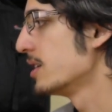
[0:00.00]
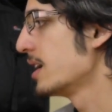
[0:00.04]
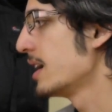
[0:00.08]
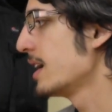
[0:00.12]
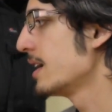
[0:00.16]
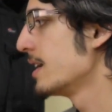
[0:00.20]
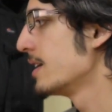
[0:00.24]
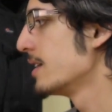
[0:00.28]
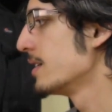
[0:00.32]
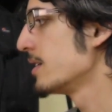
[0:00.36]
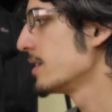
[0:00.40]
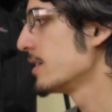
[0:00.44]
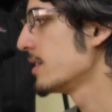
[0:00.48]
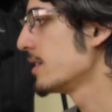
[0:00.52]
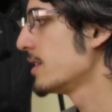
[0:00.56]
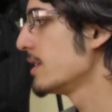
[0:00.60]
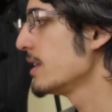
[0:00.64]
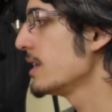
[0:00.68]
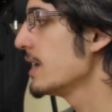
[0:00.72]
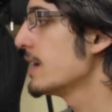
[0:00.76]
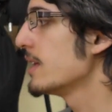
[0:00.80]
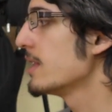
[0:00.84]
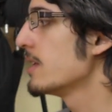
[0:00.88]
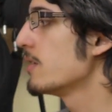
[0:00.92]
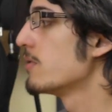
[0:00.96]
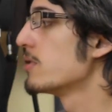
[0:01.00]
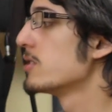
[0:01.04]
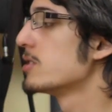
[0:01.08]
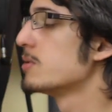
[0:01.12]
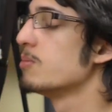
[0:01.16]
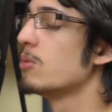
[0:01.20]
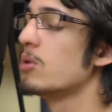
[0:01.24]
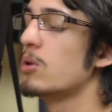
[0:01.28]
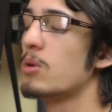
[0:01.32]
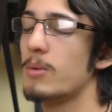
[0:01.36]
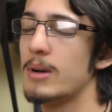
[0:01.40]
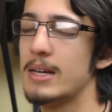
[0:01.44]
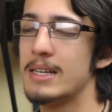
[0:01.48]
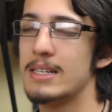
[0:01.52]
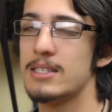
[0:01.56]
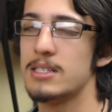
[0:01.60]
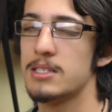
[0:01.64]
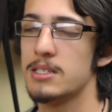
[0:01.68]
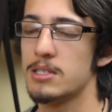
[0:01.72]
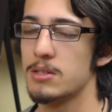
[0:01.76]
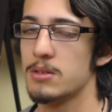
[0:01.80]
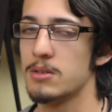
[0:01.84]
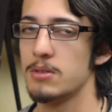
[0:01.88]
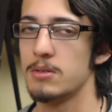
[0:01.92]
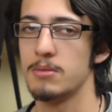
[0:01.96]
and yeah, there is more ways
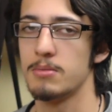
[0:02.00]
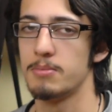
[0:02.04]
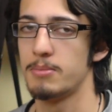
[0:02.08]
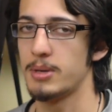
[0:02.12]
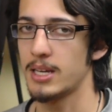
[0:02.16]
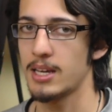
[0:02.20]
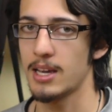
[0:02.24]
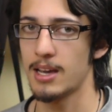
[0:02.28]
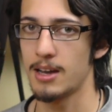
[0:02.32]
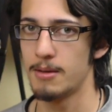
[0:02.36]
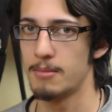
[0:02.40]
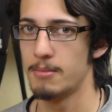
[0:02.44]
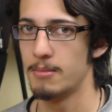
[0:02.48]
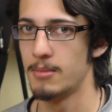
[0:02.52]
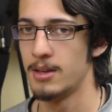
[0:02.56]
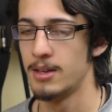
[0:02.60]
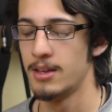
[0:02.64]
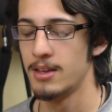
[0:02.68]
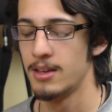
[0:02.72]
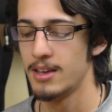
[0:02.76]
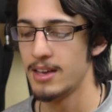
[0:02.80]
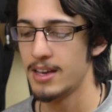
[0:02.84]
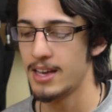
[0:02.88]
to become